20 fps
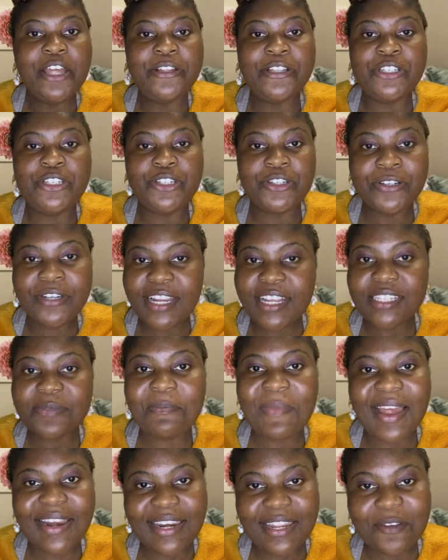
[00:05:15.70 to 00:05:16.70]
Julius
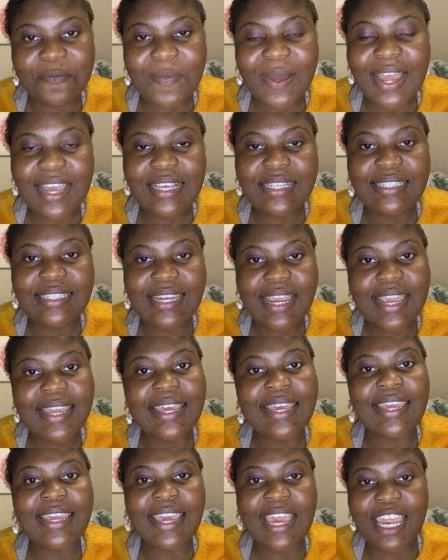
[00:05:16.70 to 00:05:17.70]
Malema is
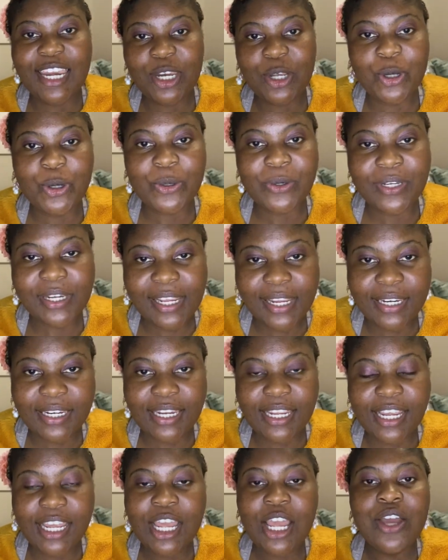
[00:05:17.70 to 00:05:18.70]
taking Kenny
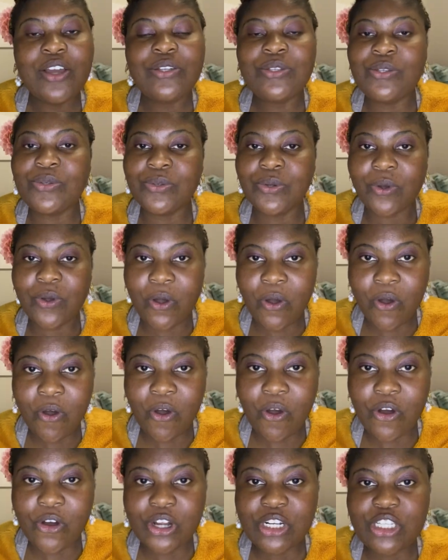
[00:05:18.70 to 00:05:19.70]
Kunene to
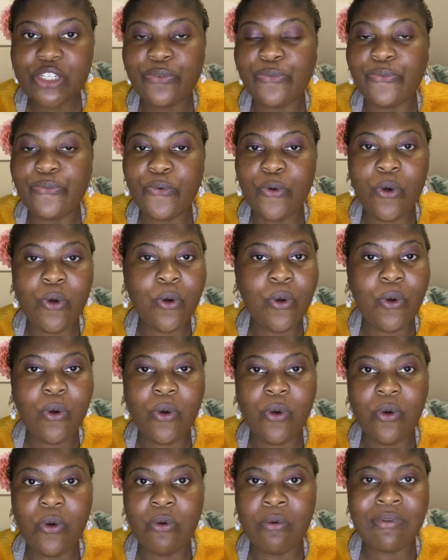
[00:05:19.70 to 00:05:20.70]
court
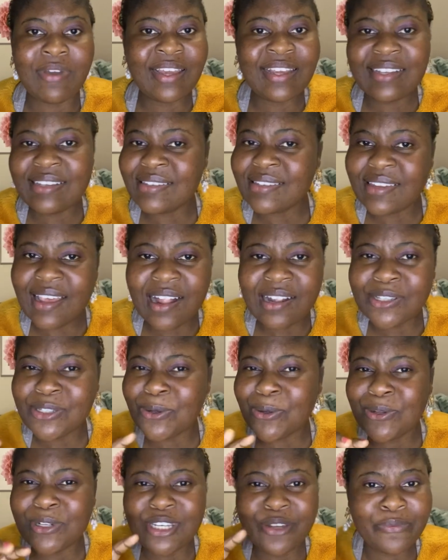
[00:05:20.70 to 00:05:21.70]
for insult
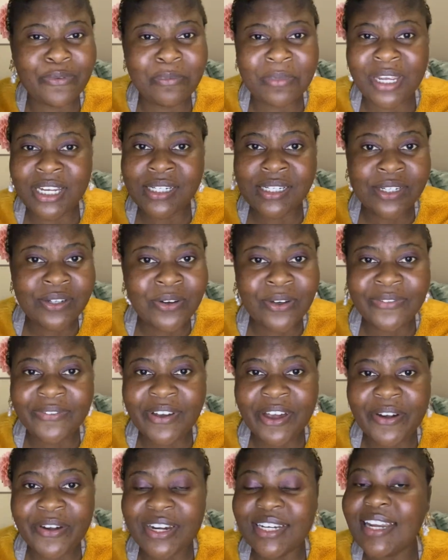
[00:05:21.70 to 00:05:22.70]
or defamation of
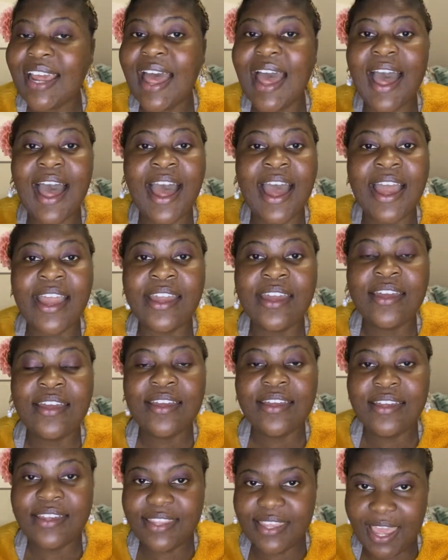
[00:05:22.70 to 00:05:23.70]
character.
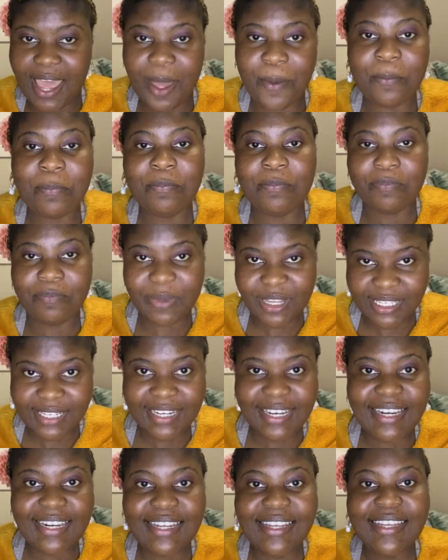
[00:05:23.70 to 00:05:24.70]

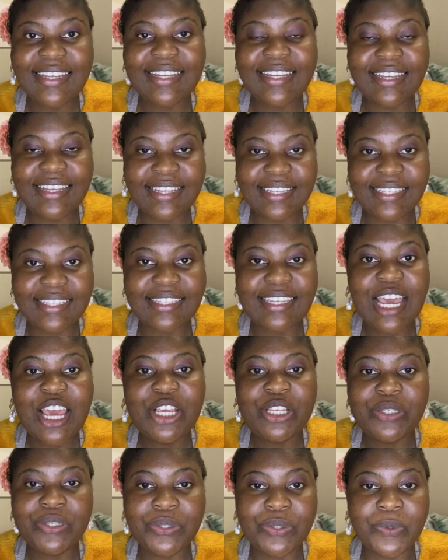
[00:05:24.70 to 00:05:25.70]
Basically, he's
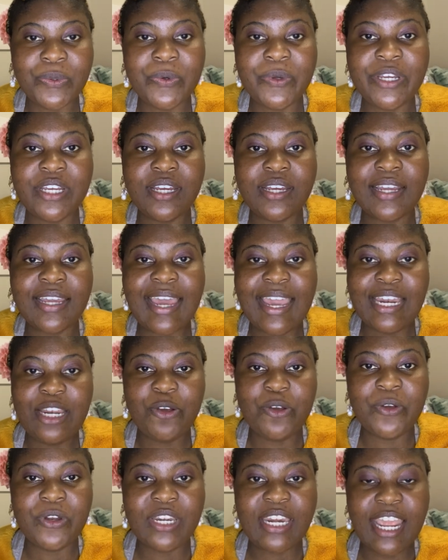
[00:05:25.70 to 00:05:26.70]
suing Kenny
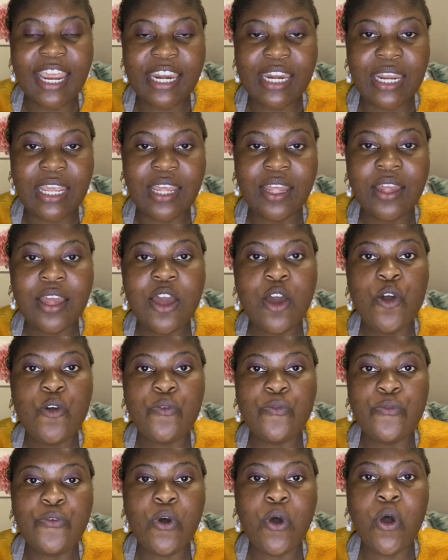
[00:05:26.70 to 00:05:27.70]
Kunene
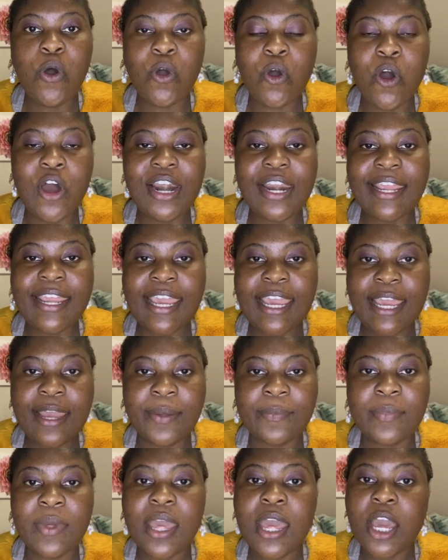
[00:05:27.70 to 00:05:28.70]
for calling
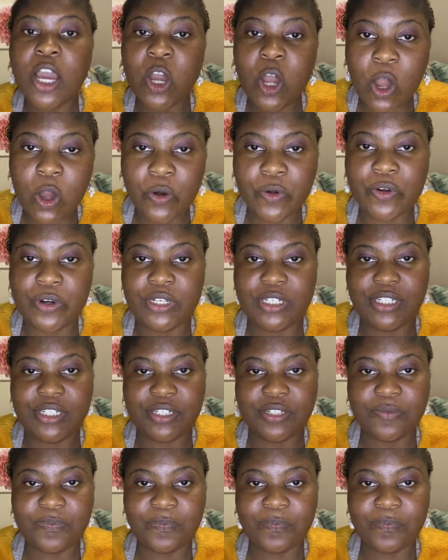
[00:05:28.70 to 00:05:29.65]
him a cockroach.